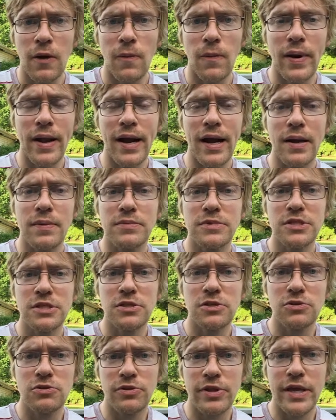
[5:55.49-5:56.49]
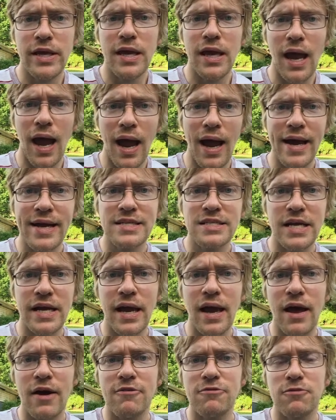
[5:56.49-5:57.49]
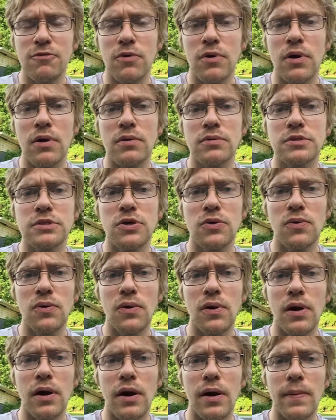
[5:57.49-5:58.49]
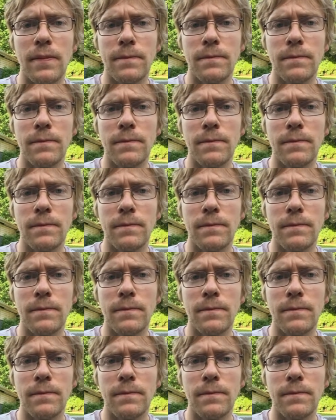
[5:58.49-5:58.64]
when it comes to the IJF World Tour.